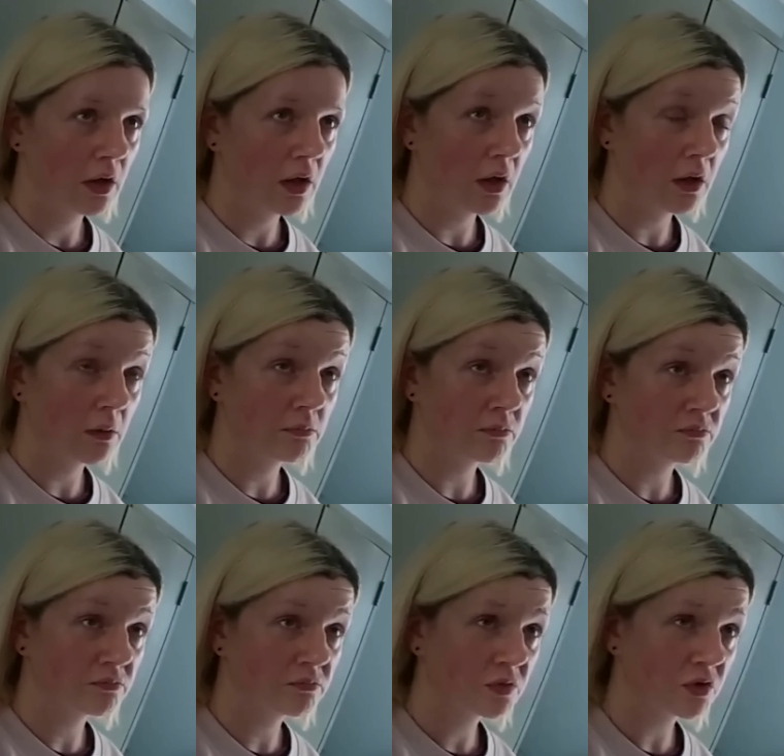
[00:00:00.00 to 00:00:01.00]
Um,
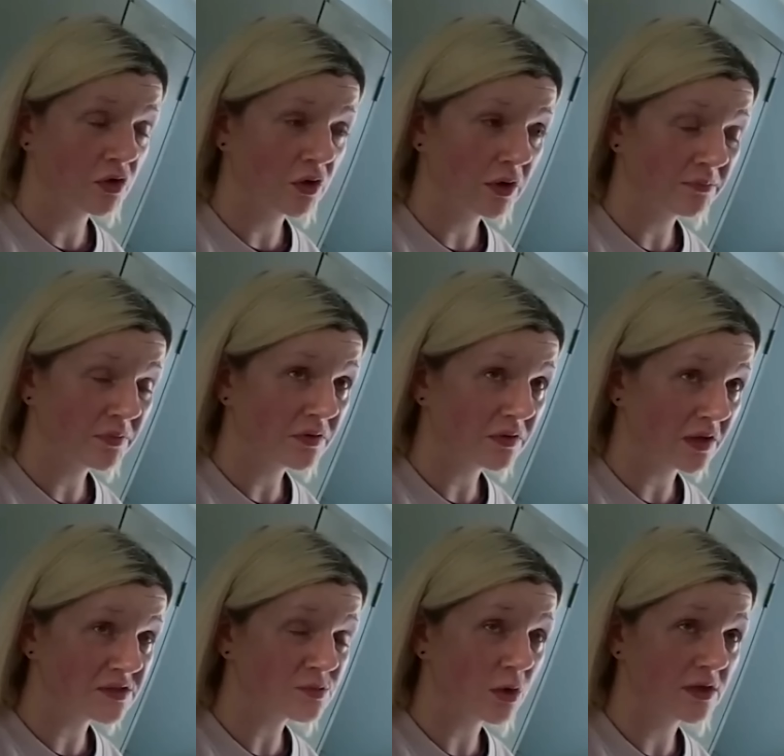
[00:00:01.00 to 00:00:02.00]
can I?
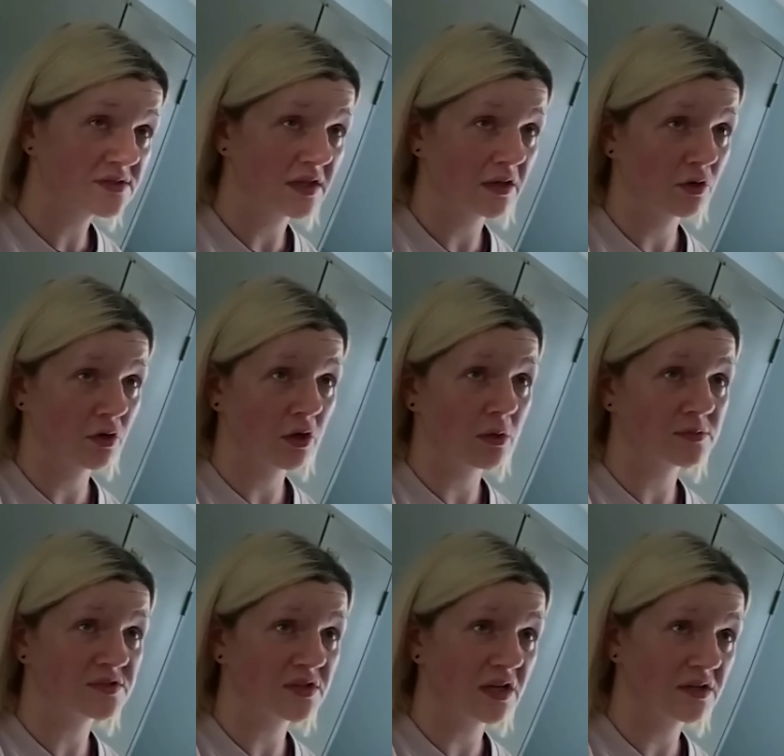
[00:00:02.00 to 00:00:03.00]
That's why I said, can I go
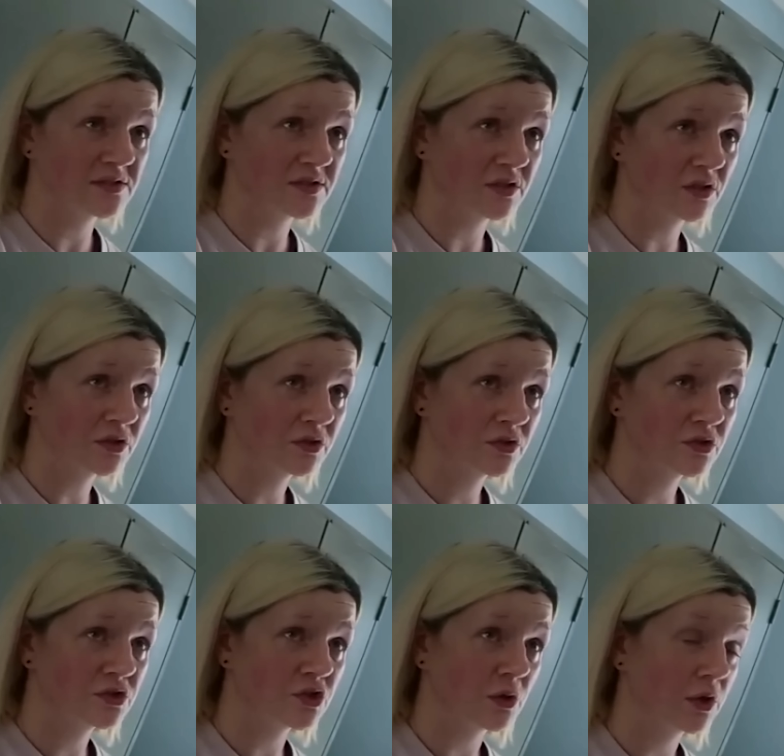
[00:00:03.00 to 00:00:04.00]
upstairs and
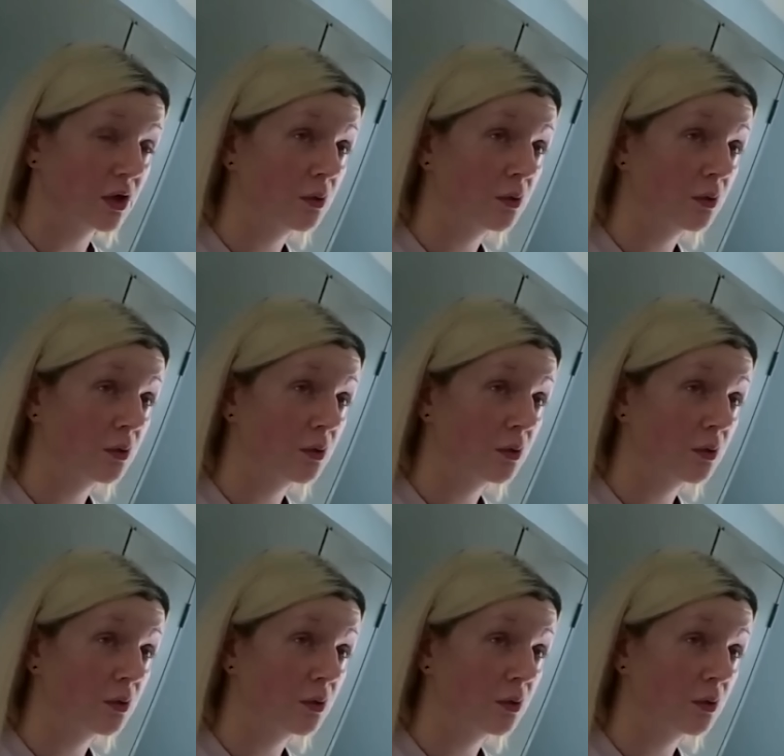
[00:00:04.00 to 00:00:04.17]
show right, you?